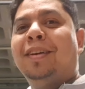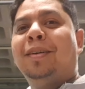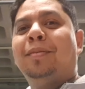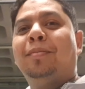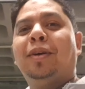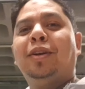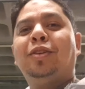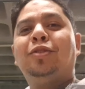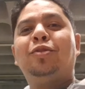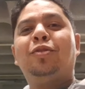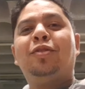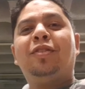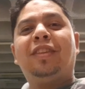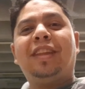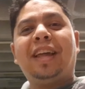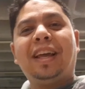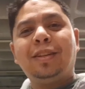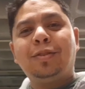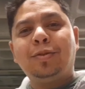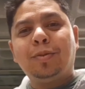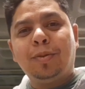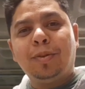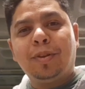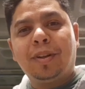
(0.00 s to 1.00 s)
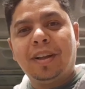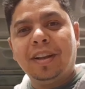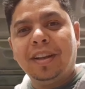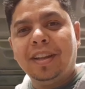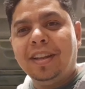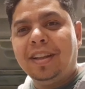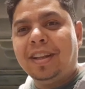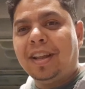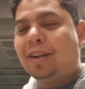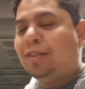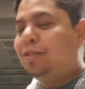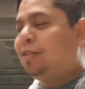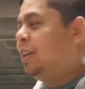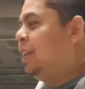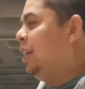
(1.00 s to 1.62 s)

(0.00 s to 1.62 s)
Make sure that's all cleaned out.